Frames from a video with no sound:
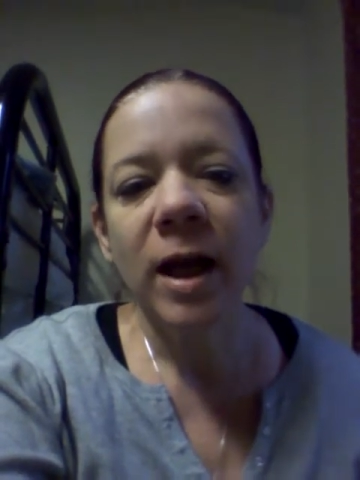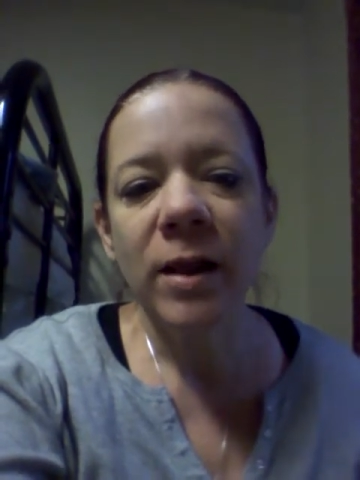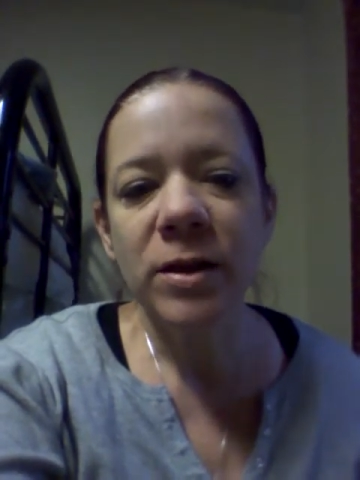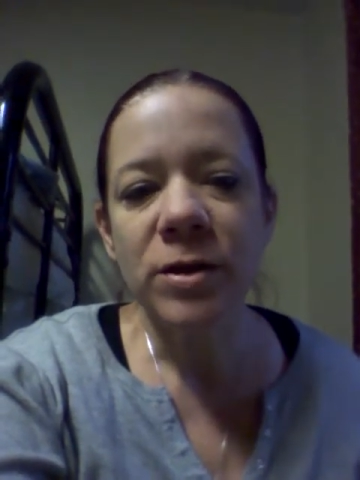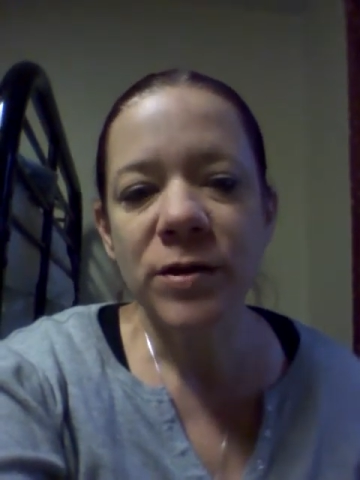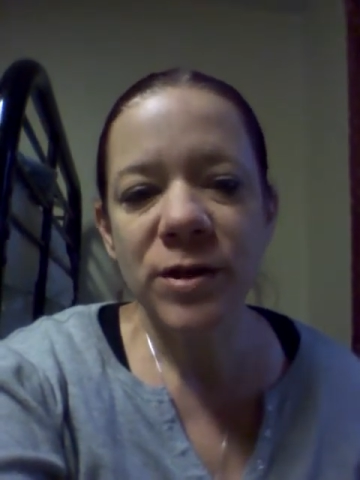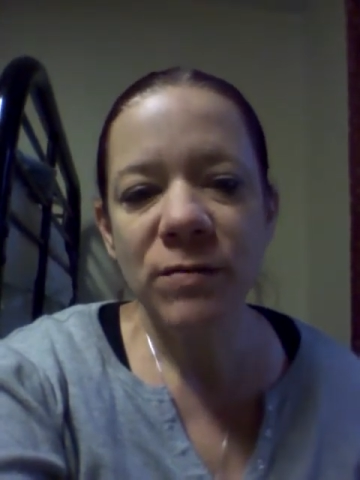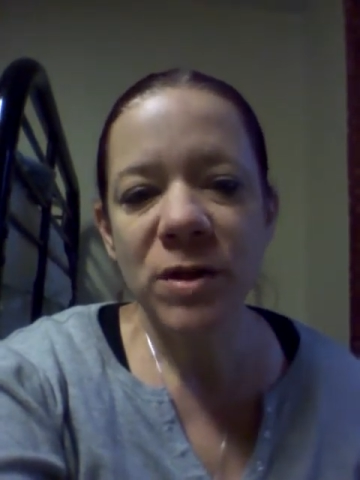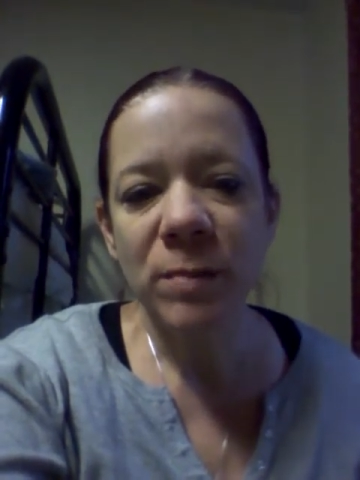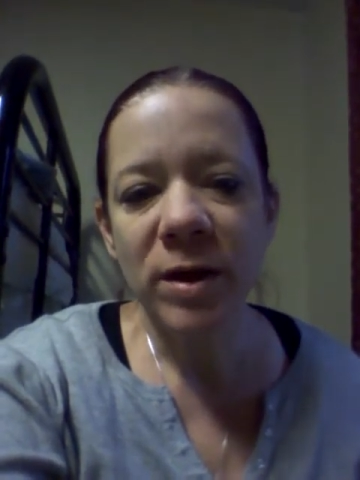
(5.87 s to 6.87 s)
and the use of
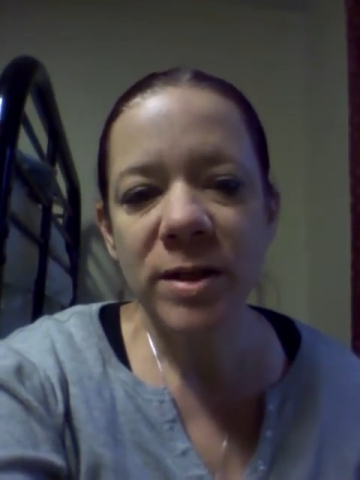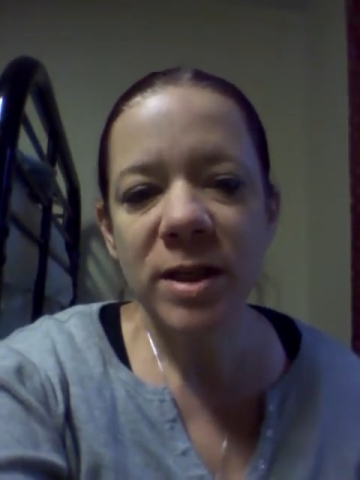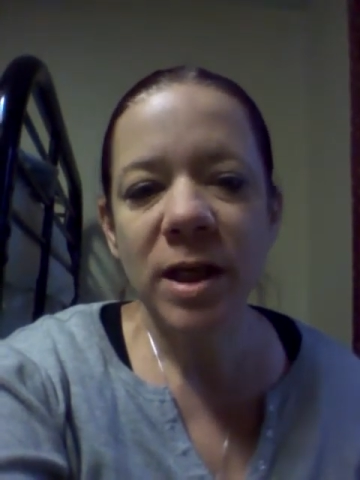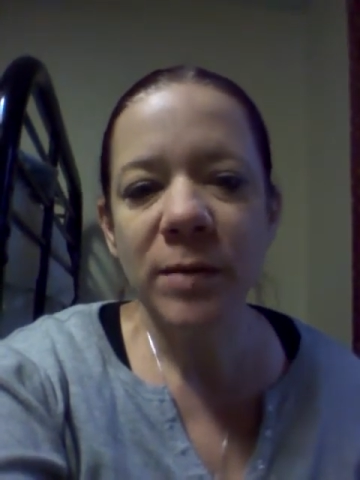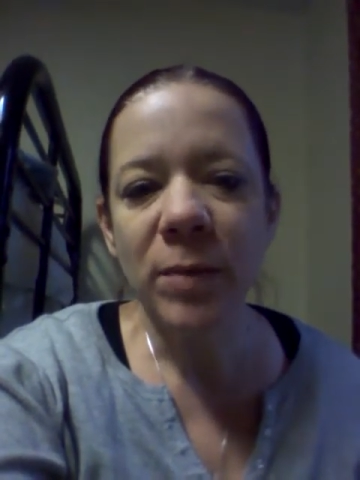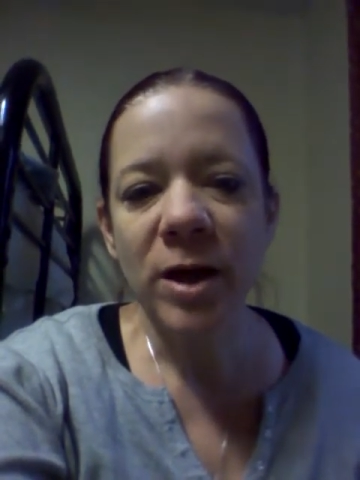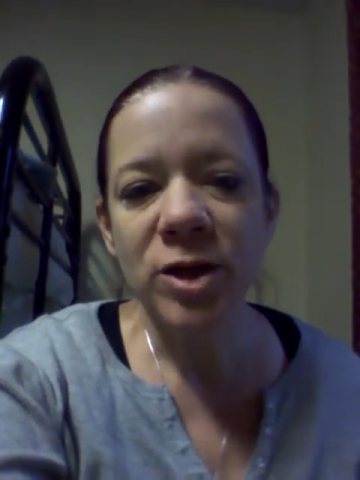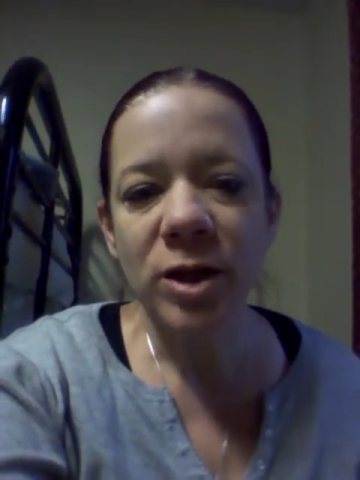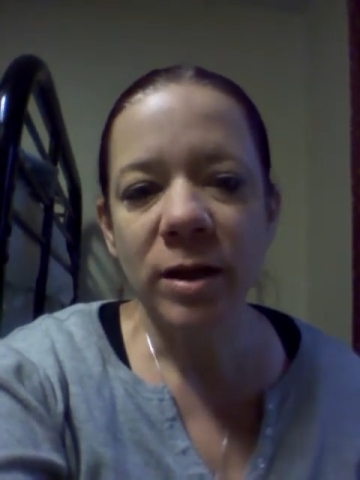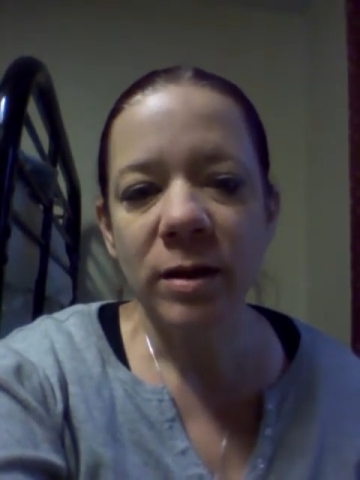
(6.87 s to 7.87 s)
spells in
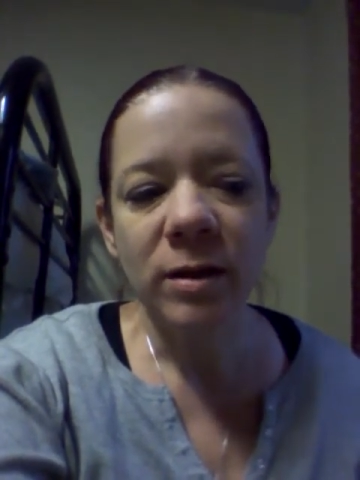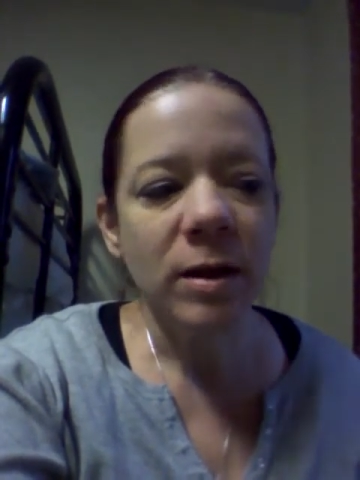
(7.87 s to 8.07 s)
magic.